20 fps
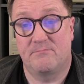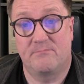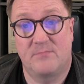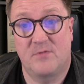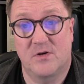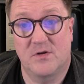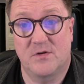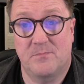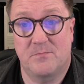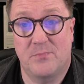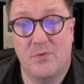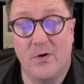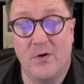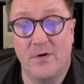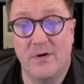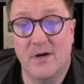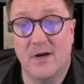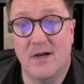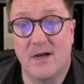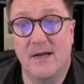just
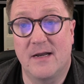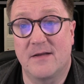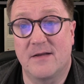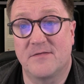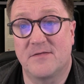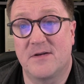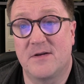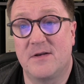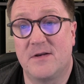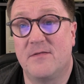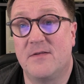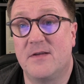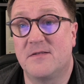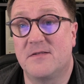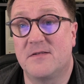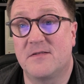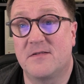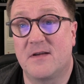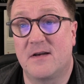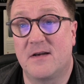point and click and say, this
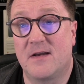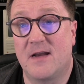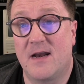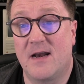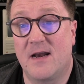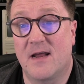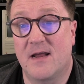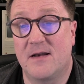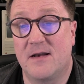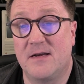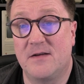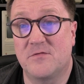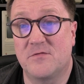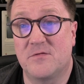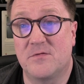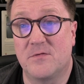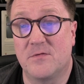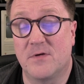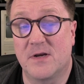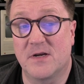is the data I need
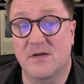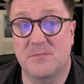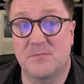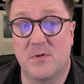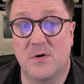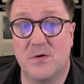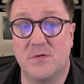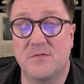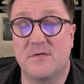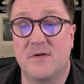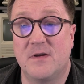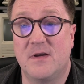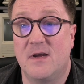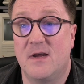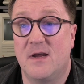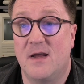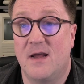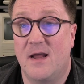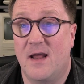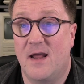to expose,
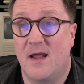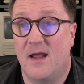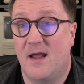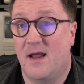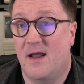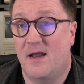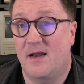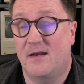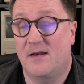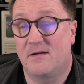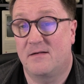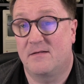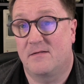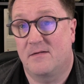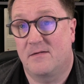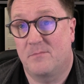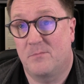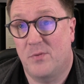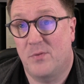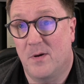and
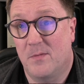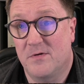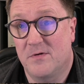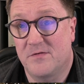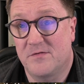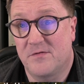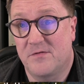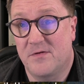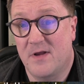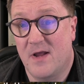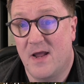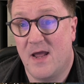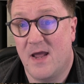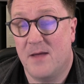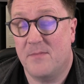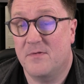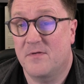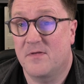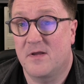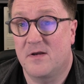publish the
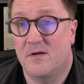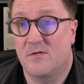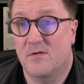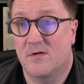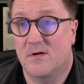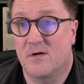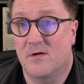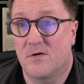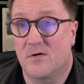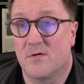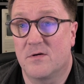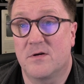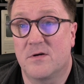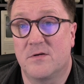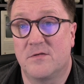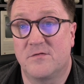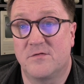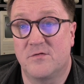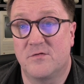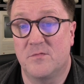app, and then you can go and
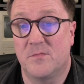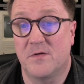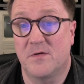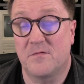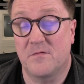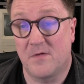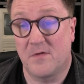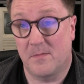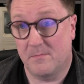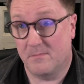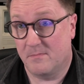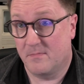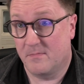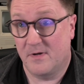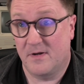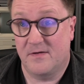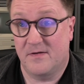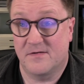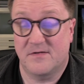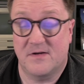consume it from,
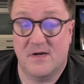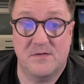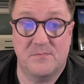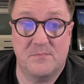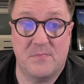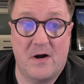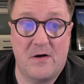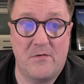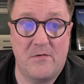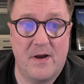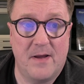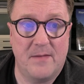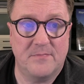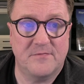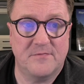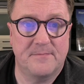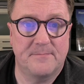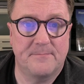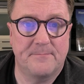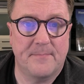in this case, Power
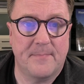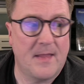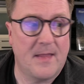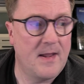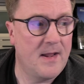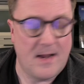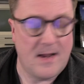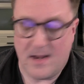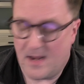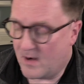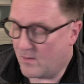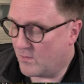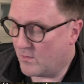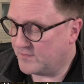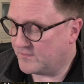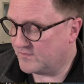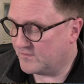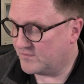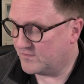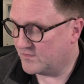Apps. I
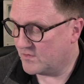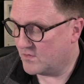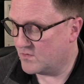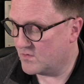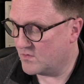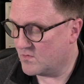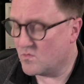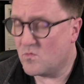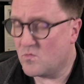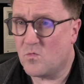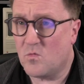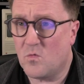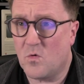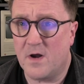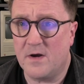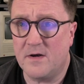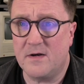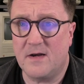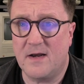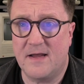want to show you
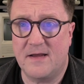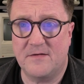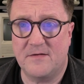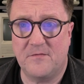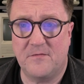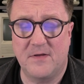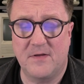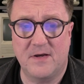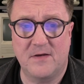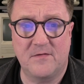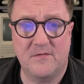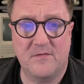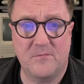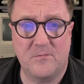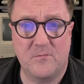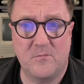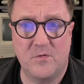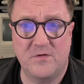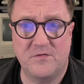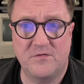one last thing,
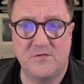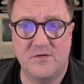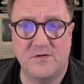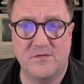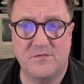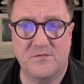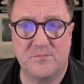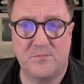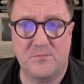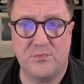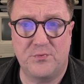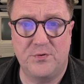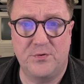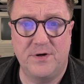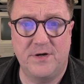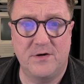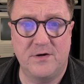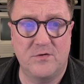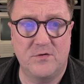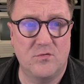which is
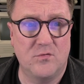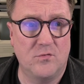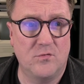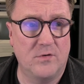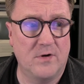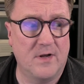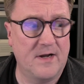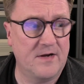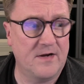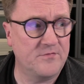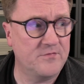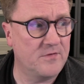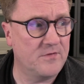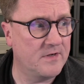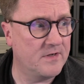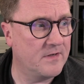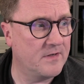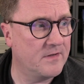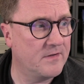pretty cool, actually.